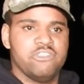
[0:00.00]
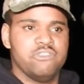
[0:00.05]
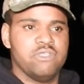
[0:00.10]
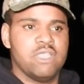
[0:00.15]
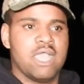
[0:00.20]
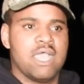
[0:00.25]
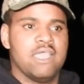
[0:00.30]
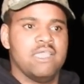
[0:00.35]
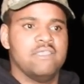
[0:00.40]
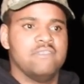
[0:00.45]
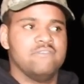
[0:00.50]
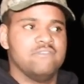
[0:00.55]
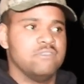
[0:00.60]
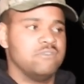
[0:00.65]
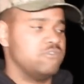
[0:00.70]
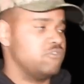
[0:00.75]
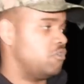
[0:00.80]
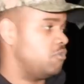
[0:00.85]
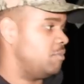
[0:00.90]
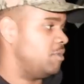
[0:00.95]
you guys
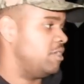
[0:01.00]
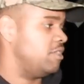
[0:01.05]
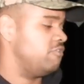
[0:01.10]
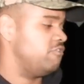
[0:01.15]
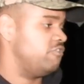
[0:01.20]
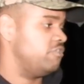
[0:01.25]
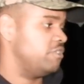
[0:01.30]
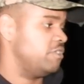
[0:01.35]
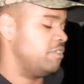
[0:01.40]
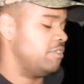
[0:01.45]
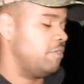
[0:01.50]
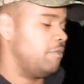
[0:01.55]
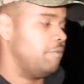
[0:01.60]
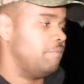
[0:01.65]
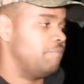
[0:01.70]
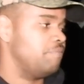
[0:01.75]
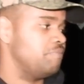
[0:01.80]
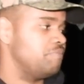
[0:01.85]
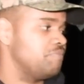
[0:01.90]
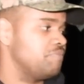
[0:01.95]
so much.
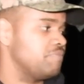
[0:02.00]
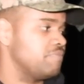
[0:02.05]
Um,